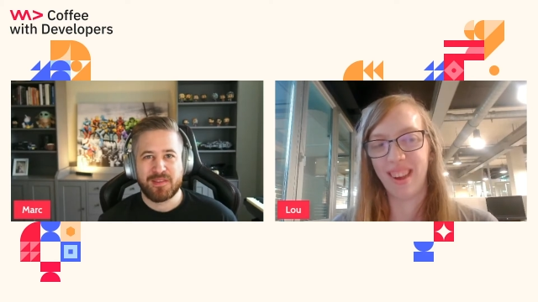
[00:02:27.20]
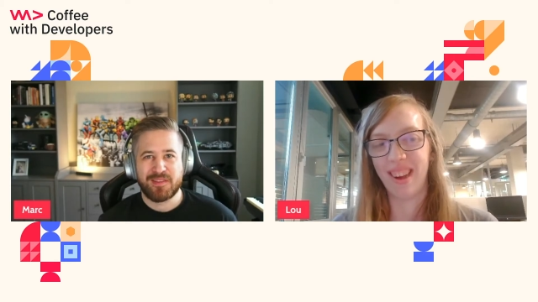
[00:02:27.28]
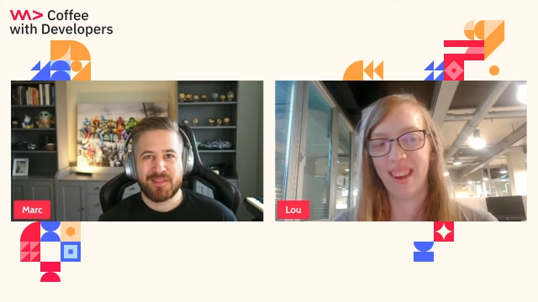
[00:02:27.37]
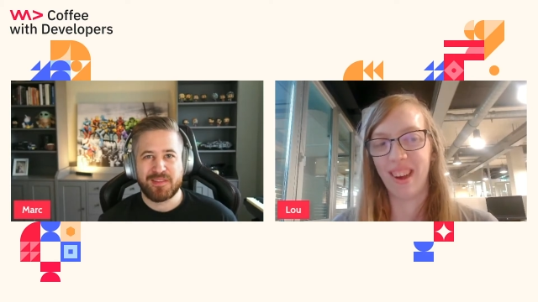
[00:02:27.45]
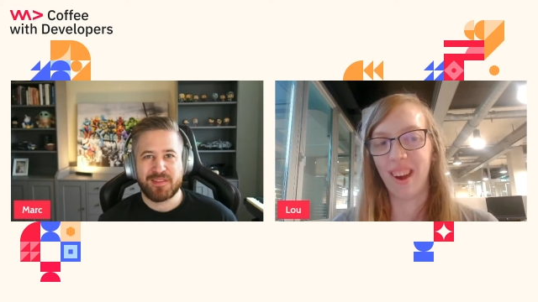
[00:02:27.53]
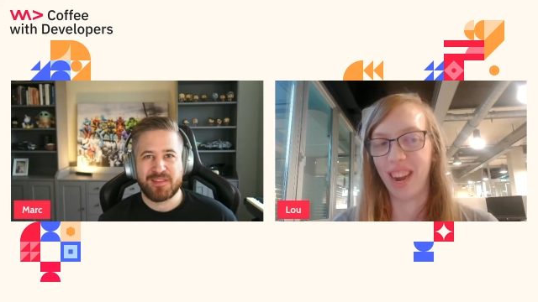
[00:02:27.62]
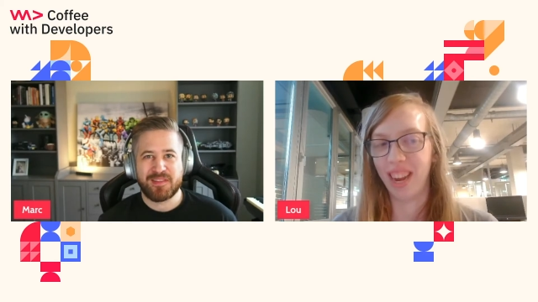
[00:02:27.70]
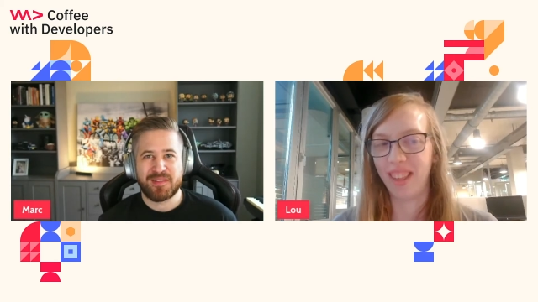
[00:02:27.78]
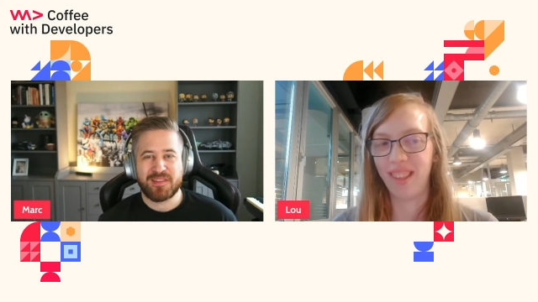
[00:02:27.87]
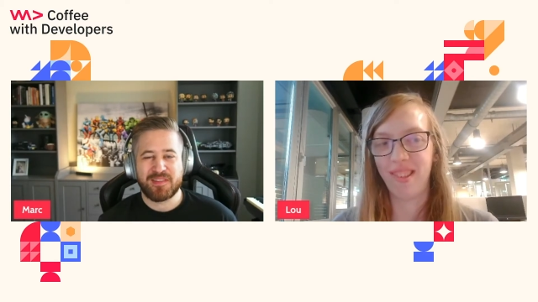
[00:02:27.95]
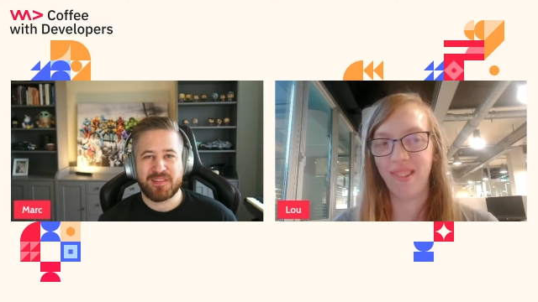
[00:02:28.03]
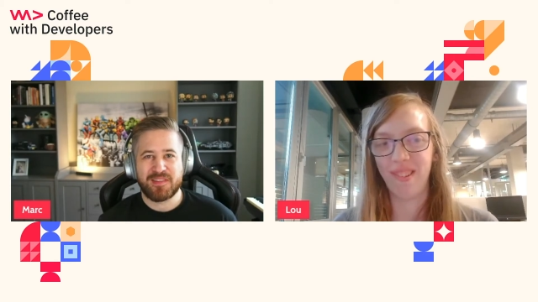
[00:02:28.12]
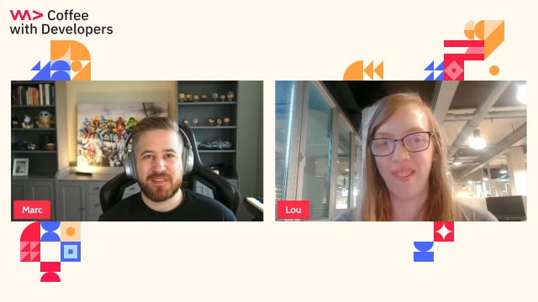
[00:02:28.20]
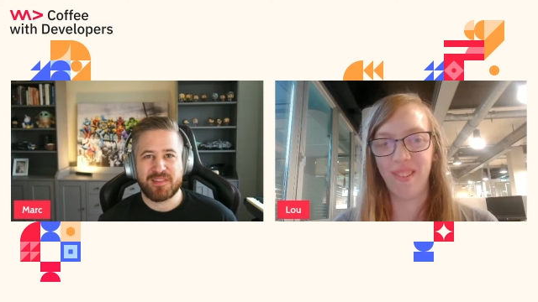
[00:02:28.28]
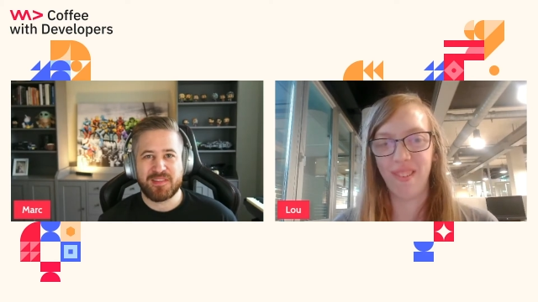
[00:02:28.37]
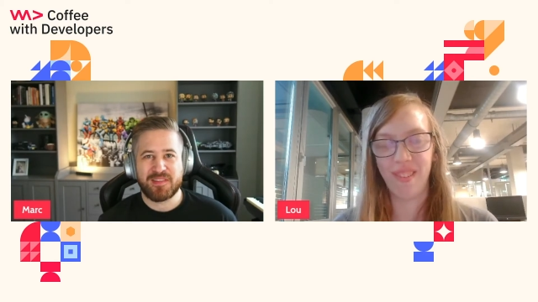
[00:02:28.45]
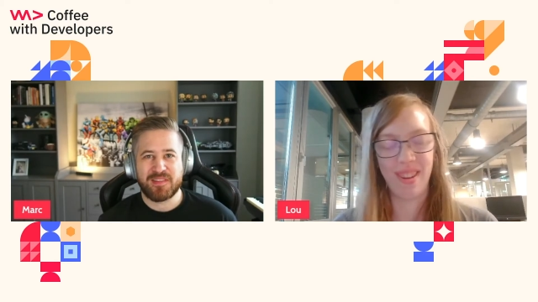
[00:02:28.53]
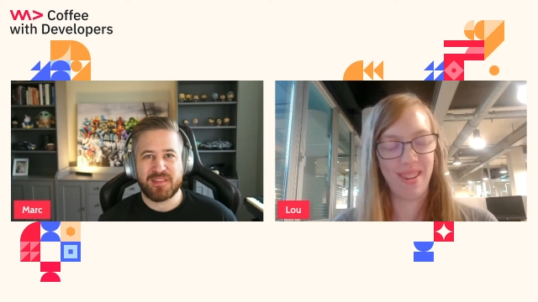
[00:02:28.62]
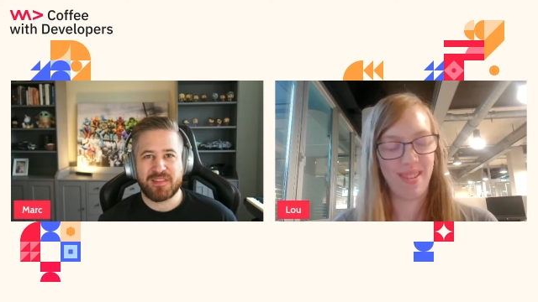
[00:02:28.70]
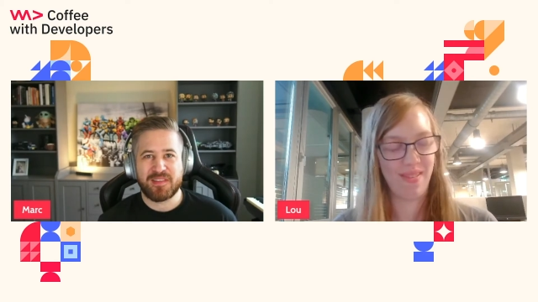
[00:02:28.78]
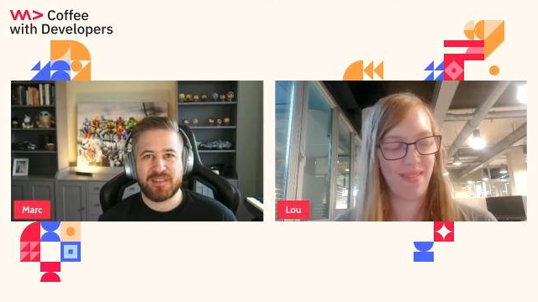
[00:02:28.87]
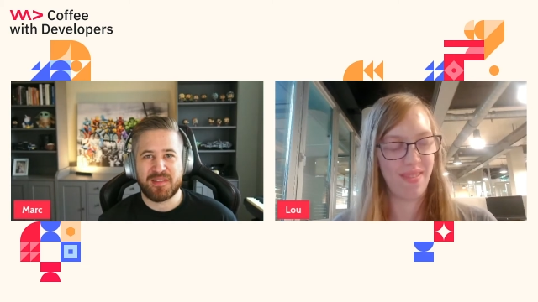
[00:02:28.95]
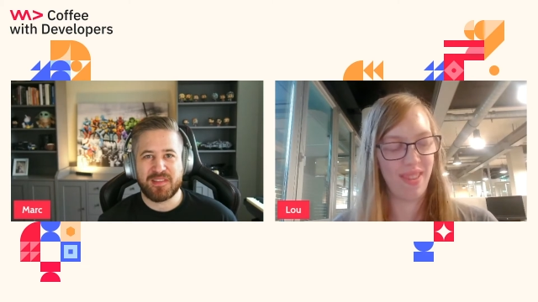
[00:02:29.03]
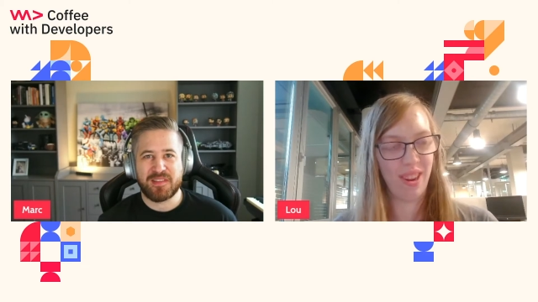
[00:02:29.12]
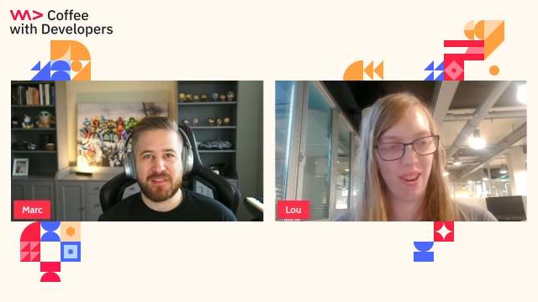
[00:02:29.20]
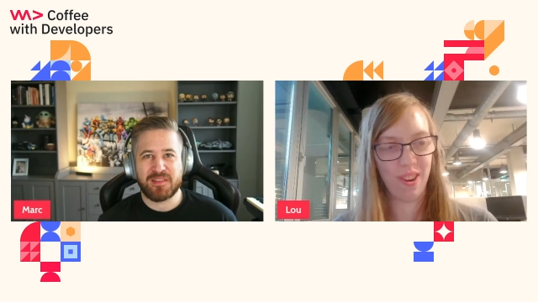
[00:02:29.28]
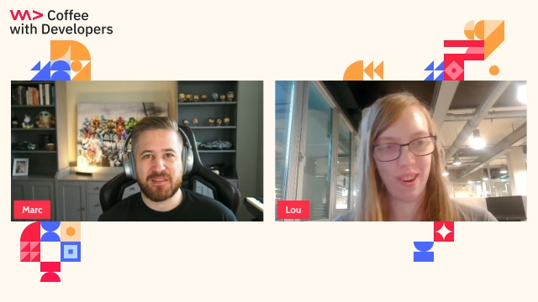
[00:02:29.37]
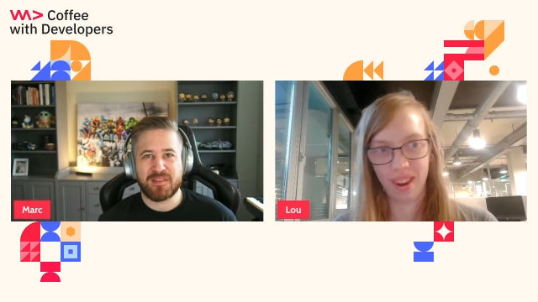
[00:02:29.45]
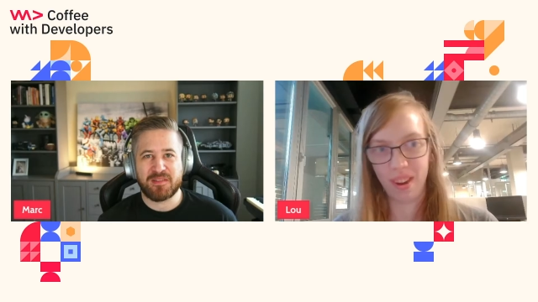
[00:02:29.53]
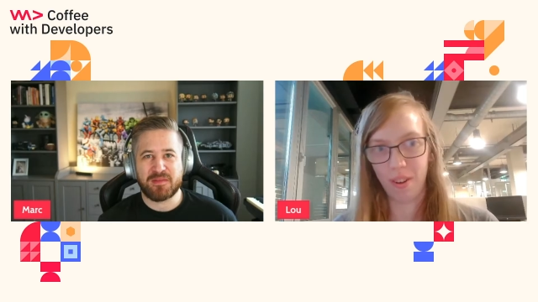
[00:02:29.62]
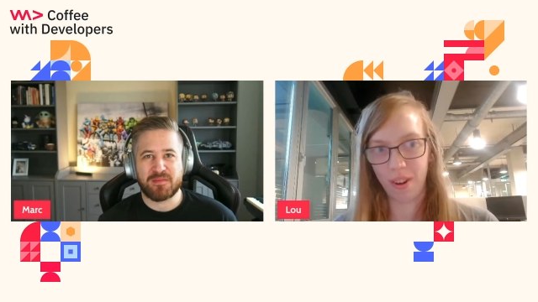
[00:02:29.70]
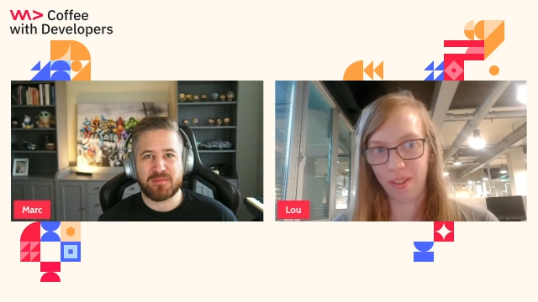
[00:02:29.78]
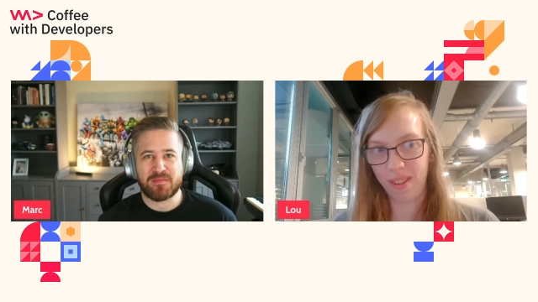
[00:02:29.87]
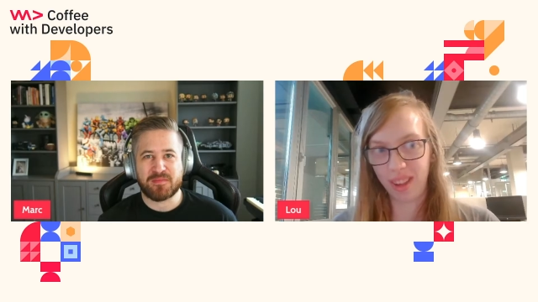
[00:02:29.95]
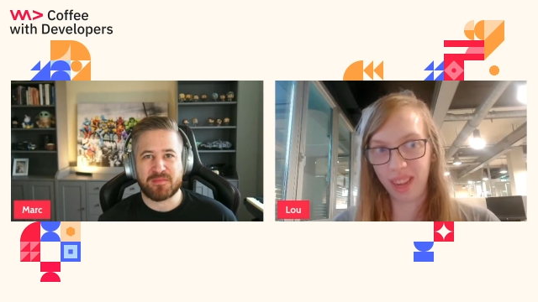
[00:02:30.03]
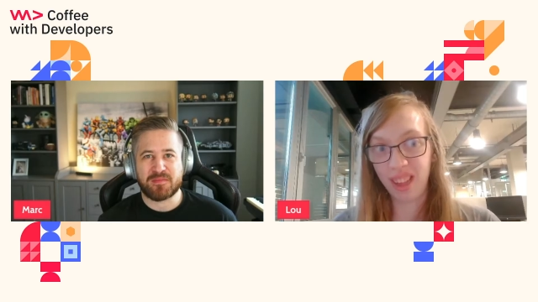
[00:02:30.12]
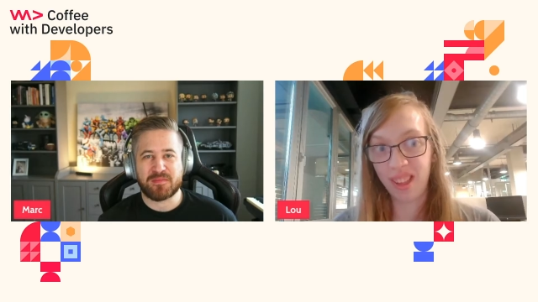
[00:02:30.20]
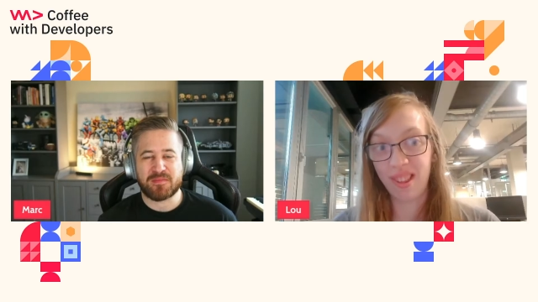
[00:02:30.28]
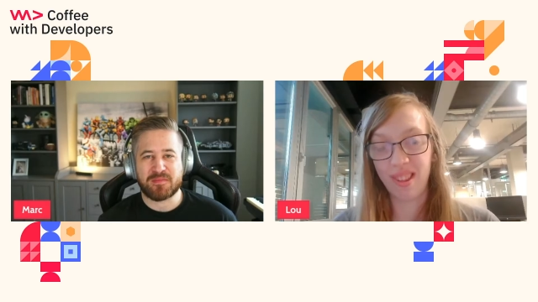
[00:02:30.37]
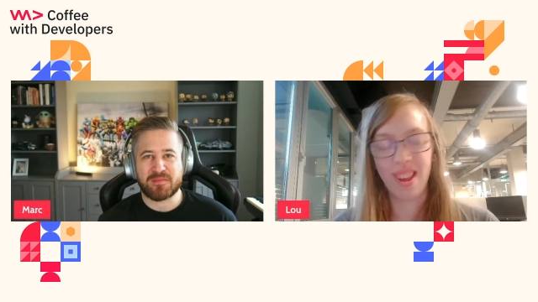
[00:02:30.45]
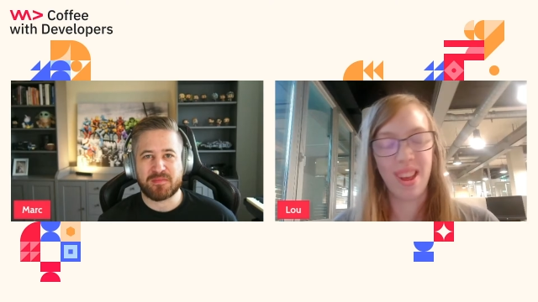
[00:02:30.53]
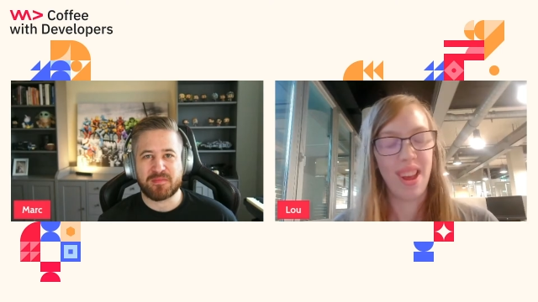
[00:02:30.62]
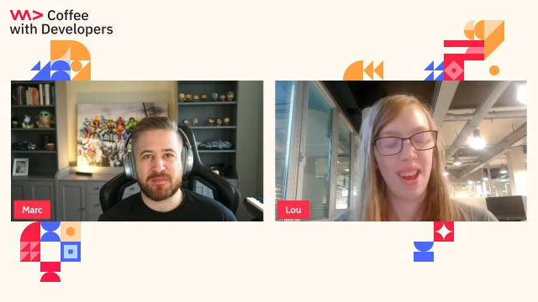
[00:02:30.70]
Speaker 1: uh, hard to learn or to teach.